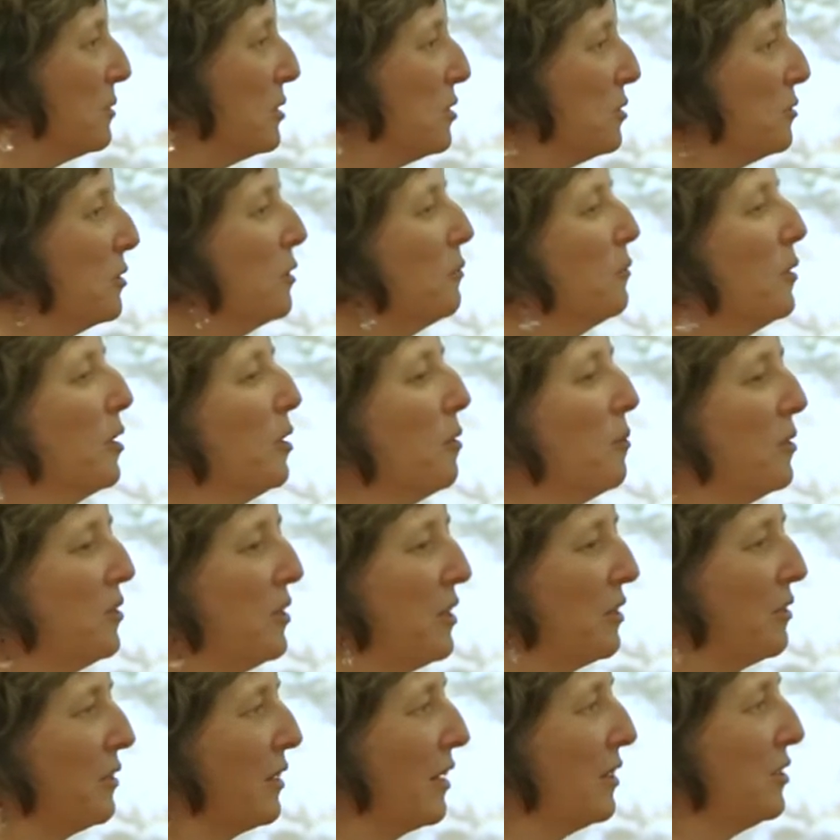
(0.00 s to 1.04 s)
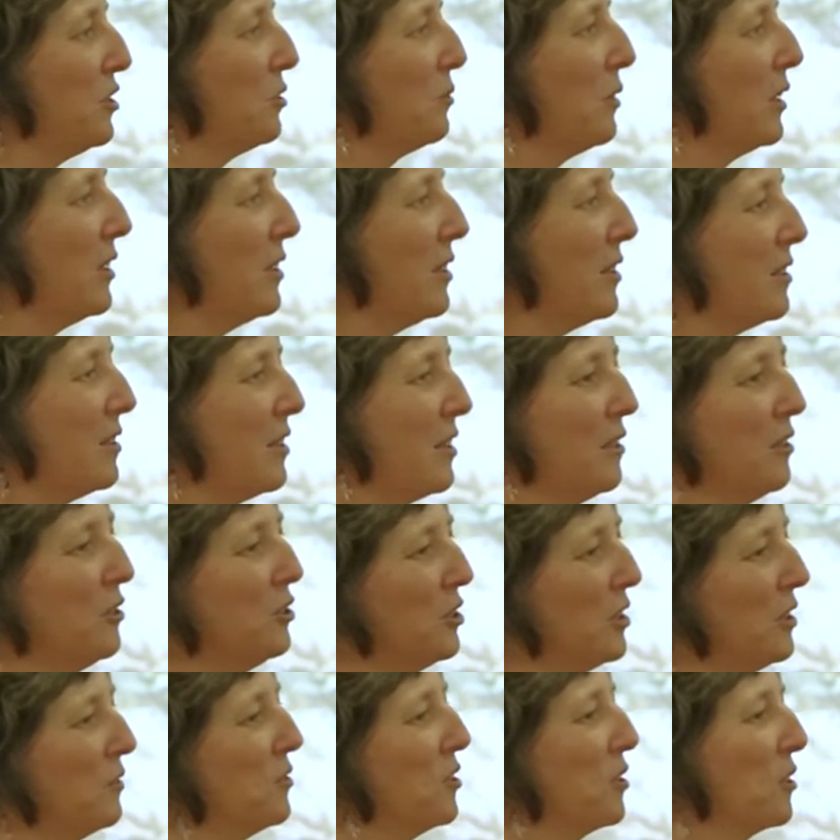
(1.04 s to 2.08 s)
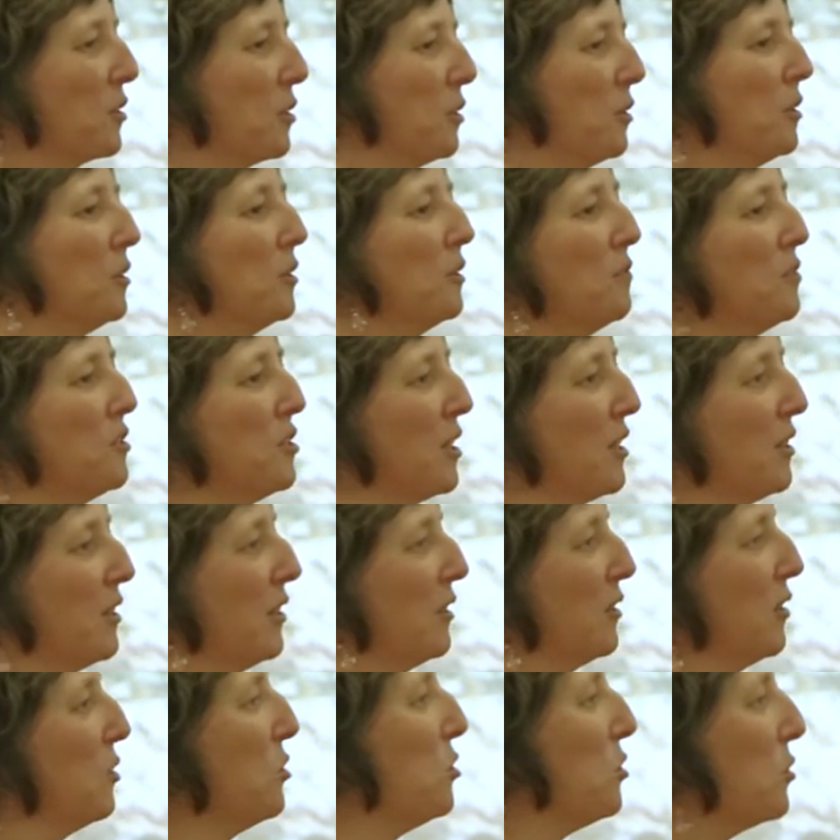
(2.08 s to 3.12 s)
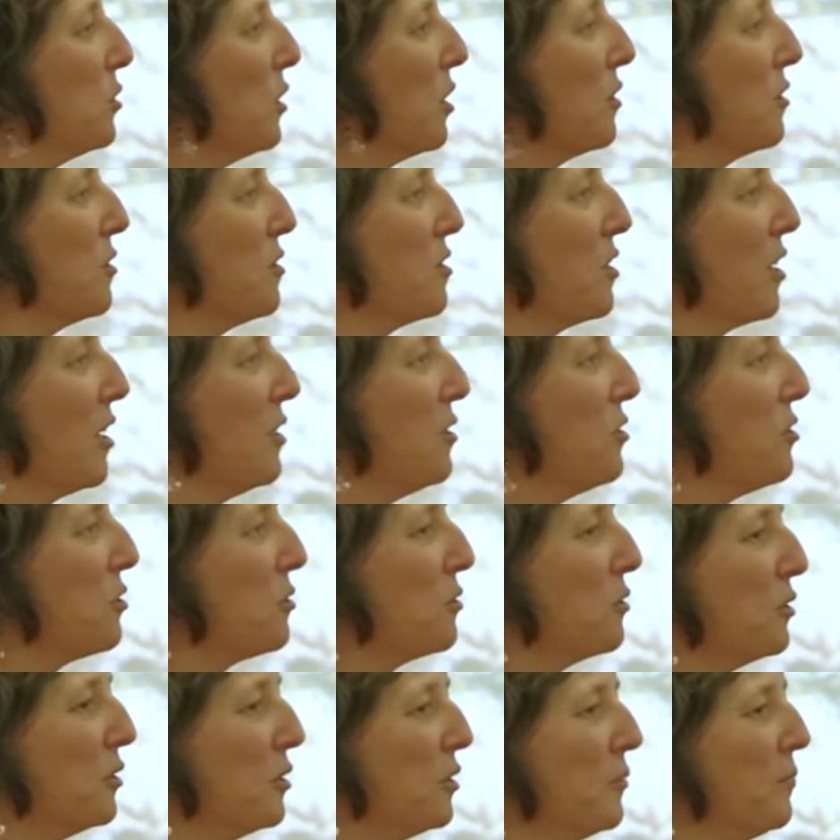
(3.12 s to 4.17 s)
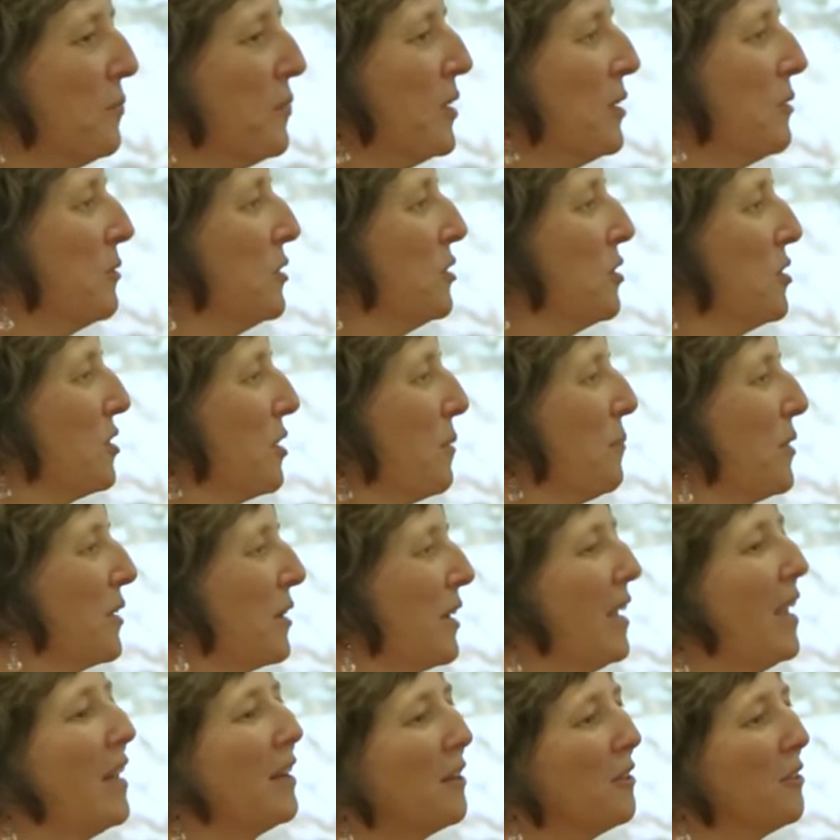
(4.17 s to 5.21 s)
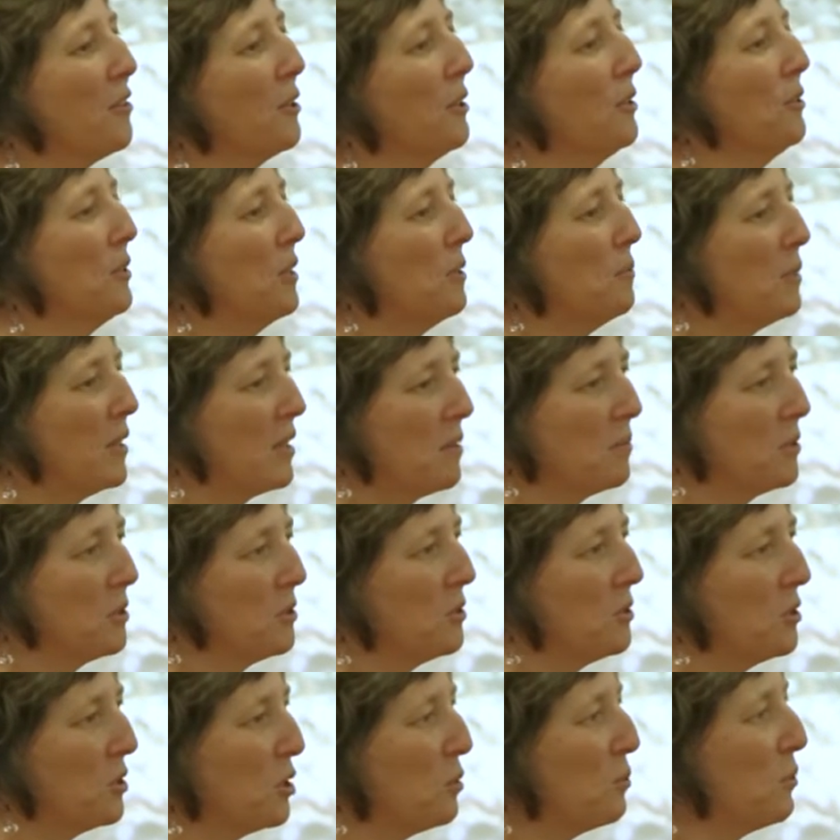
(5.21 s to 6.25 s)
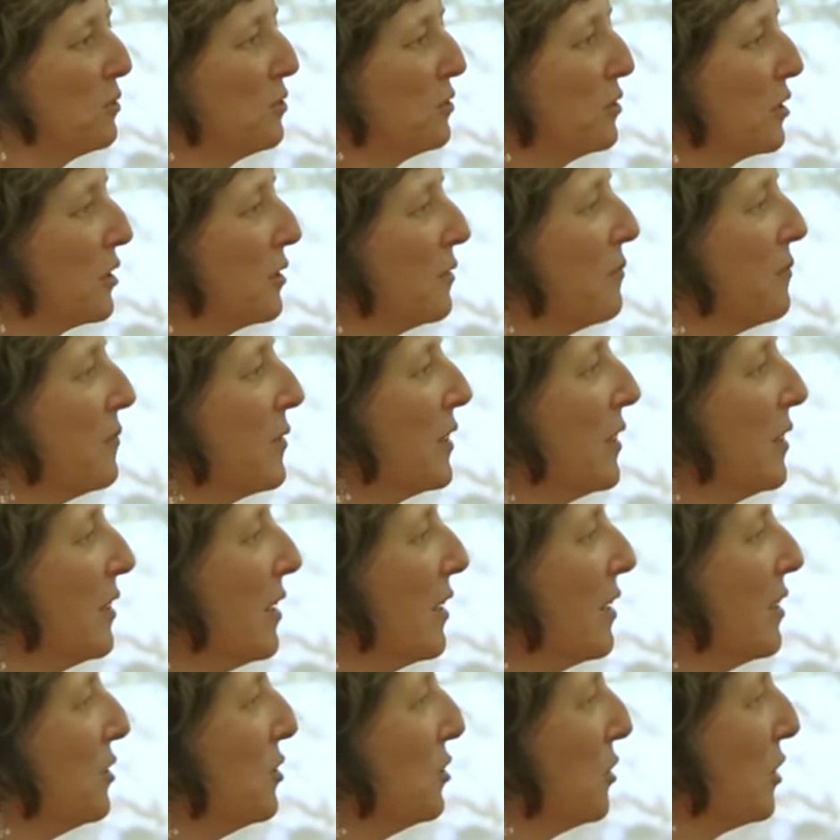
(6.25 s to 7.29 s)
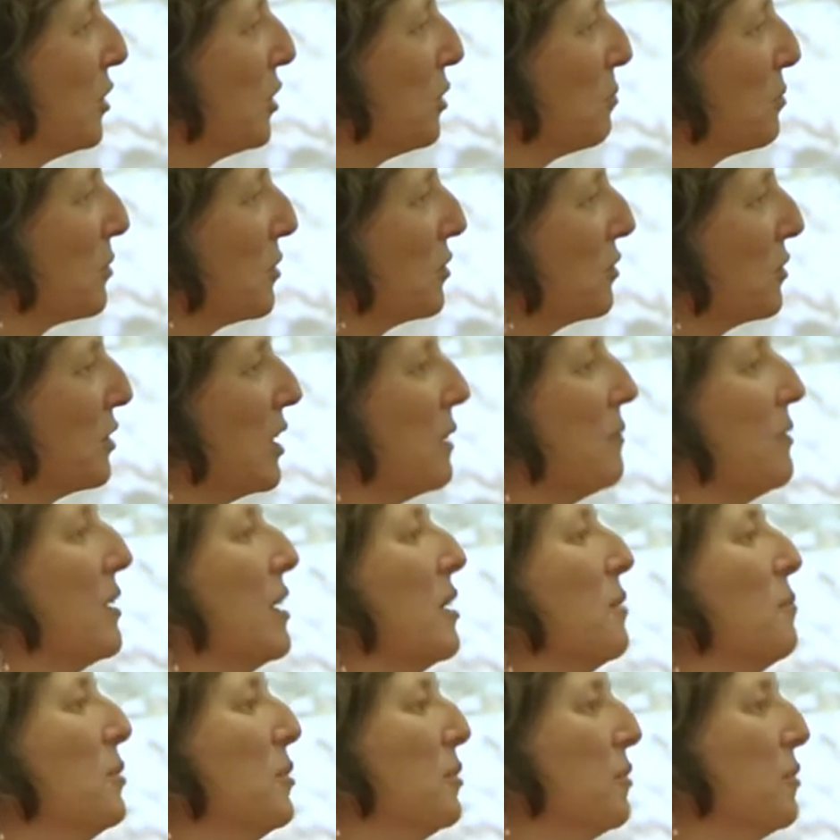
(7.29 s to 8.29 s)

been doing well when they graduated. They'd achieved their goal of sending their two daughters to high school, which is something they hadn't thought they'd be able to do before uh, joining the program. They had a